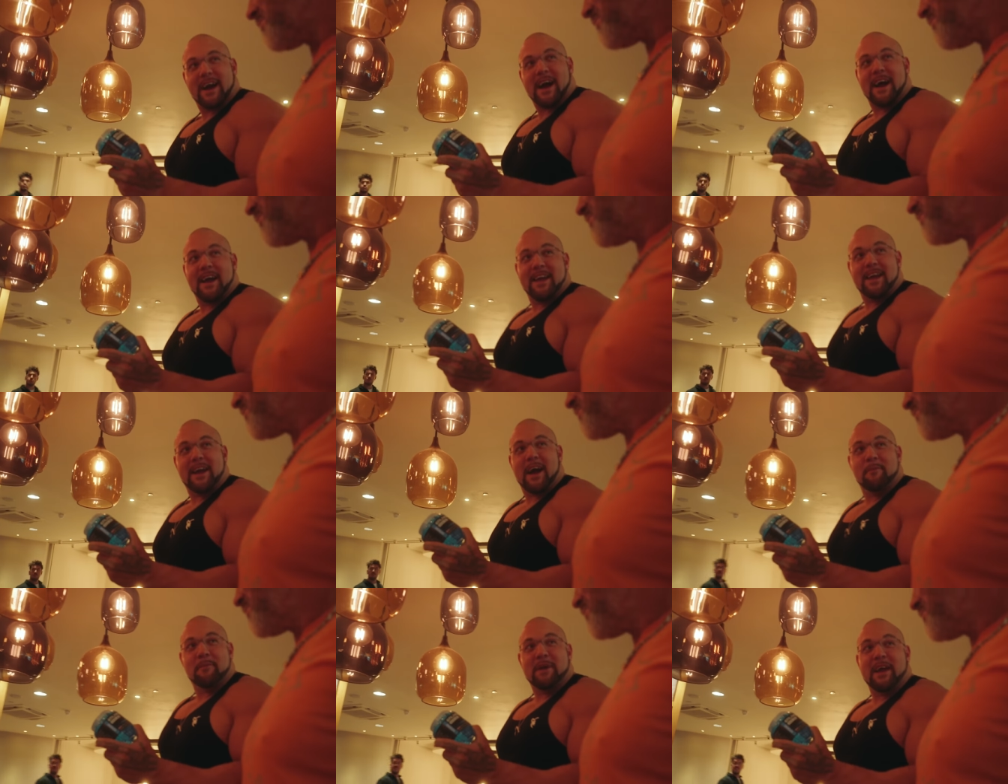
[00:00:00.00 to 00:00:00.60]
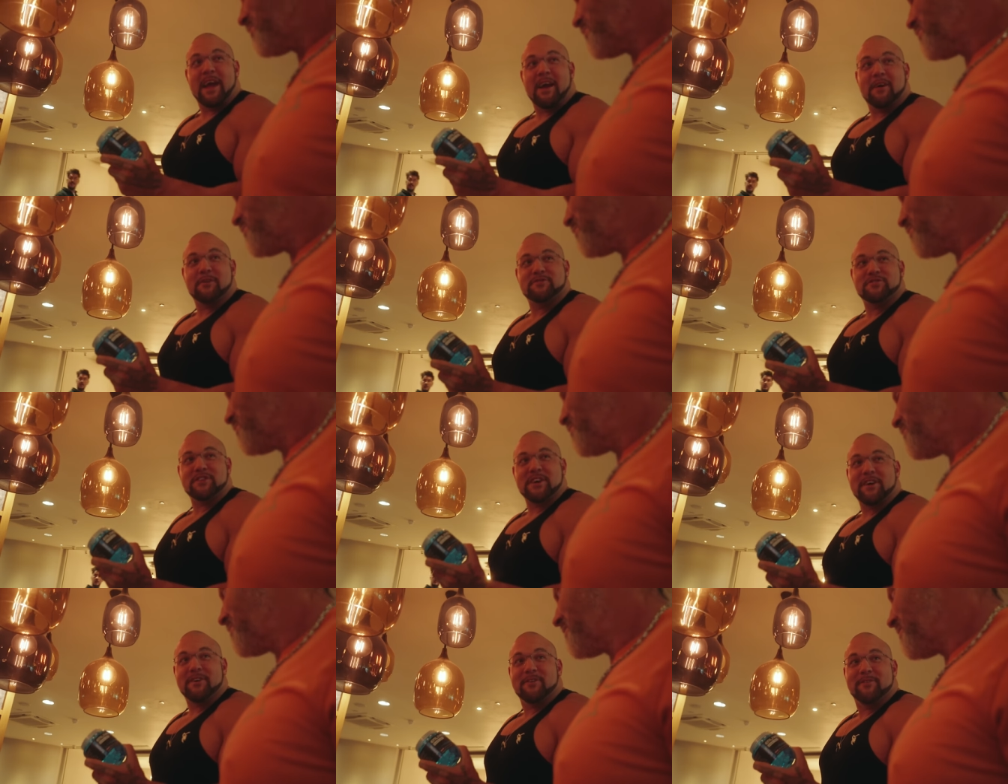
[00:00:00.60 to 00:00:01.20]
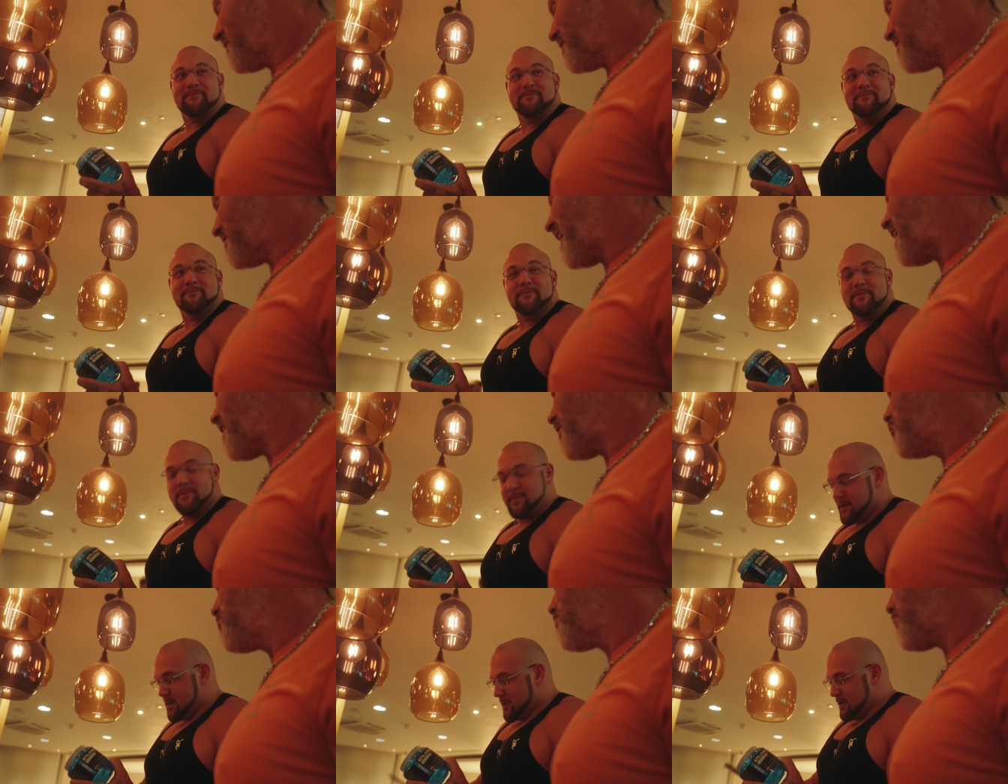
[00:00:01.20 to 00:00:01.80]
got, he got me hair gel. Is that
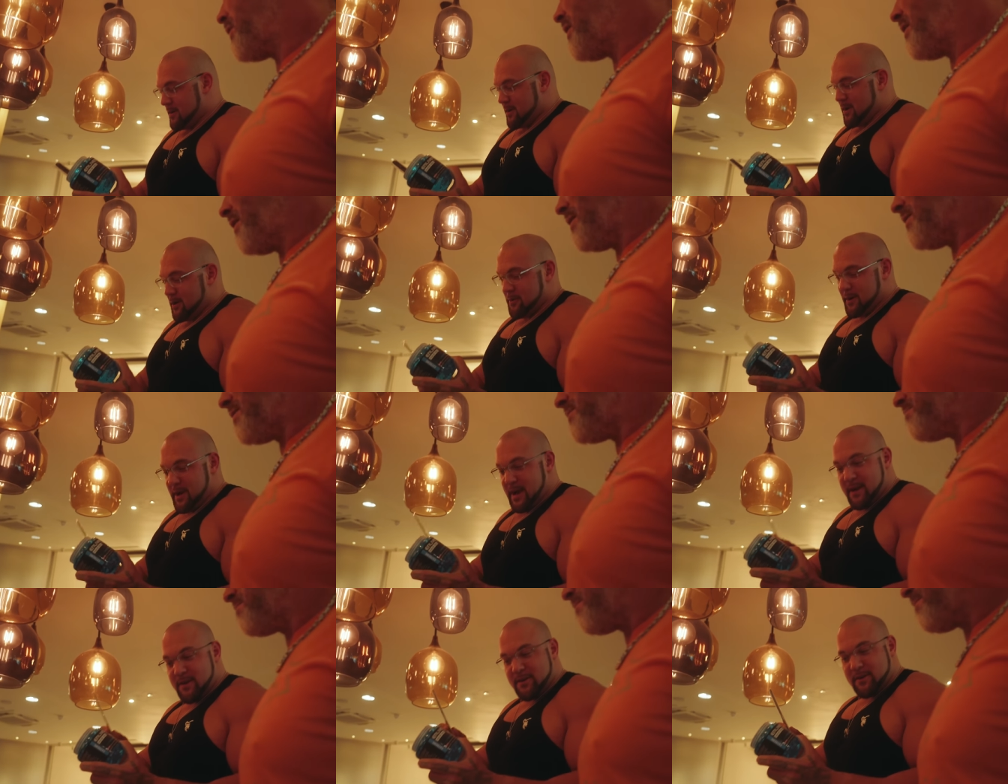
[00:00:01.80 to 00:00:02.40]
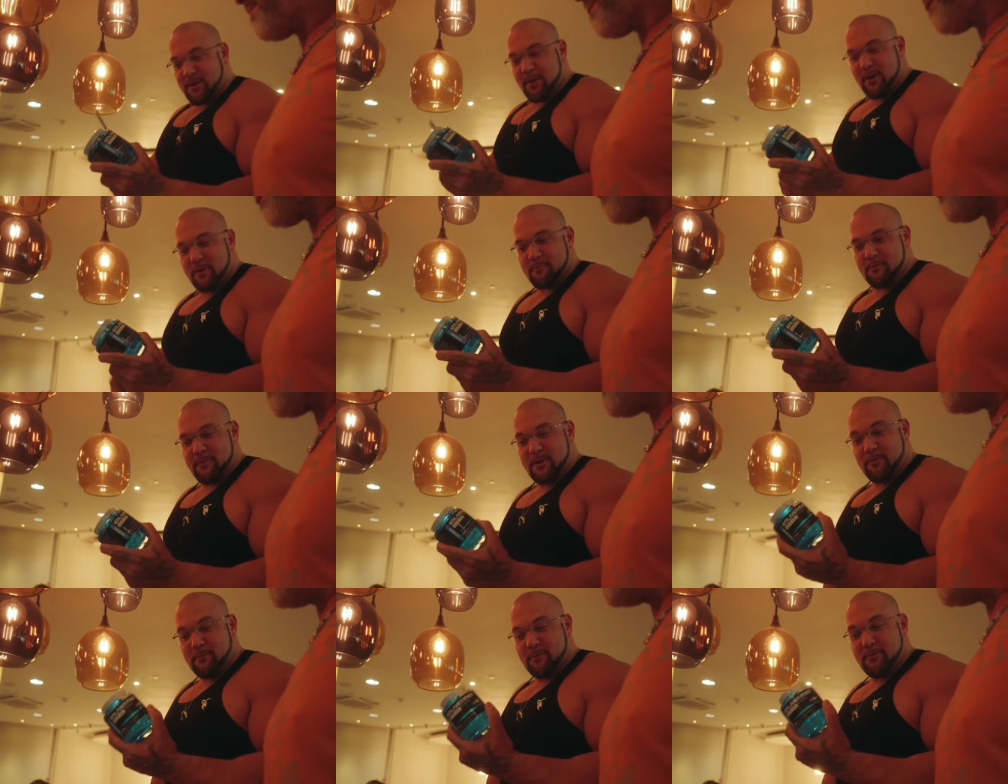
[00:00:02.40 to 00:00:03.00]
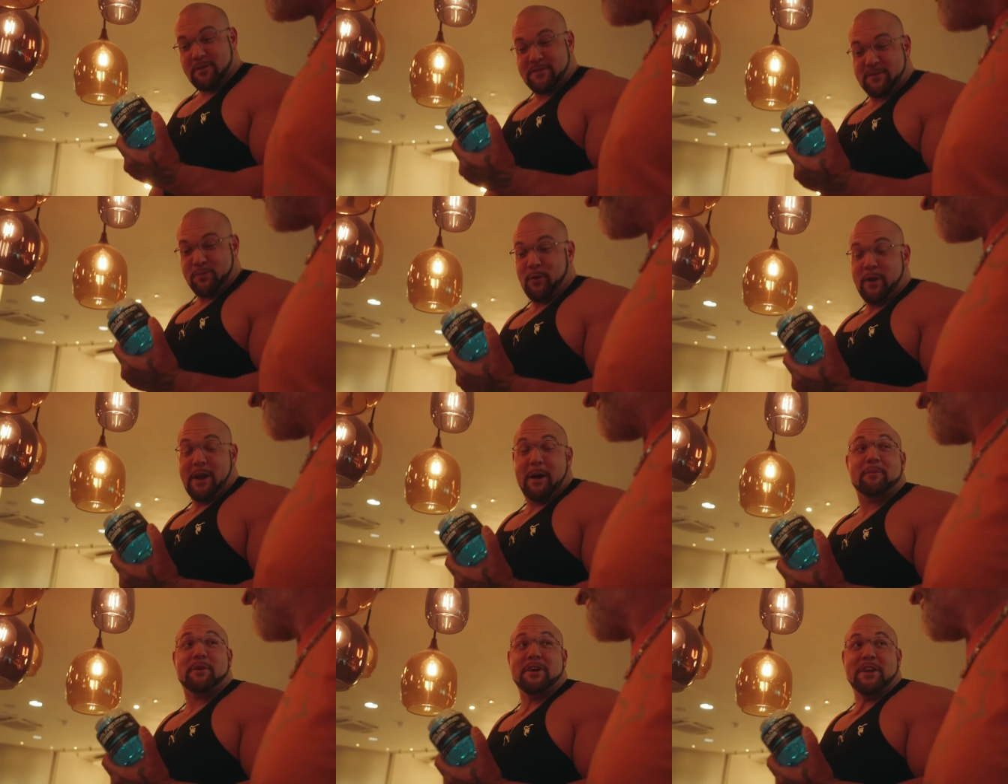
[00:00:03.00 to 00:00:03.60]
a lubricant? Oh, and a comb. What's what
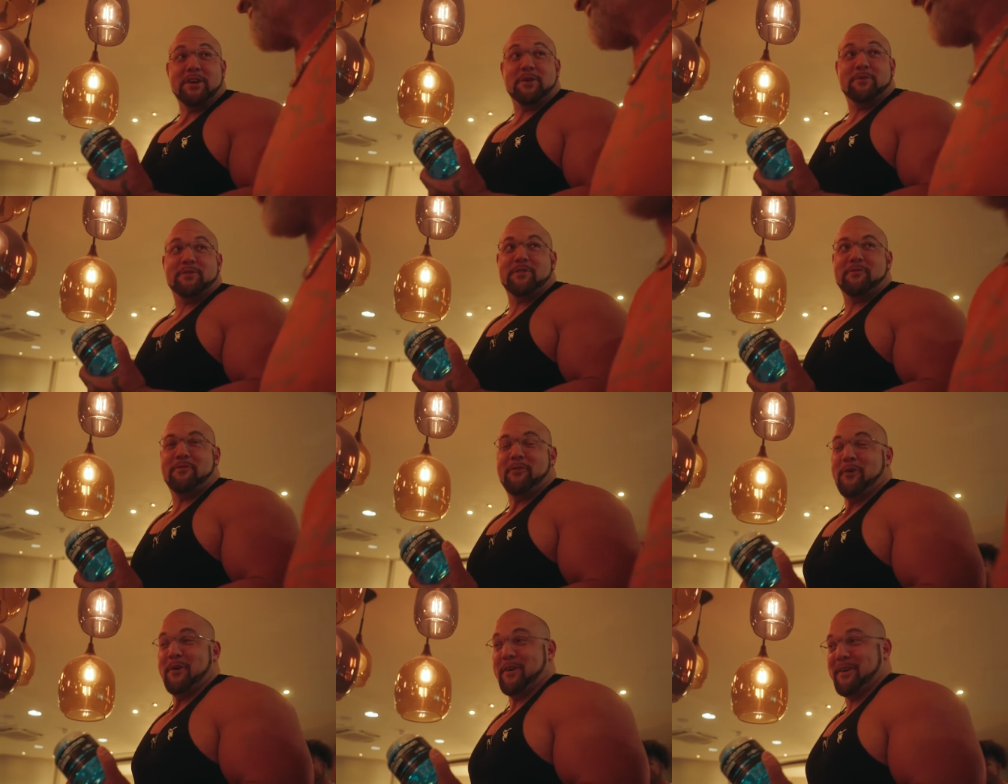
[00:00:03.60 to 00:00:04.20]
I'm going to use it for?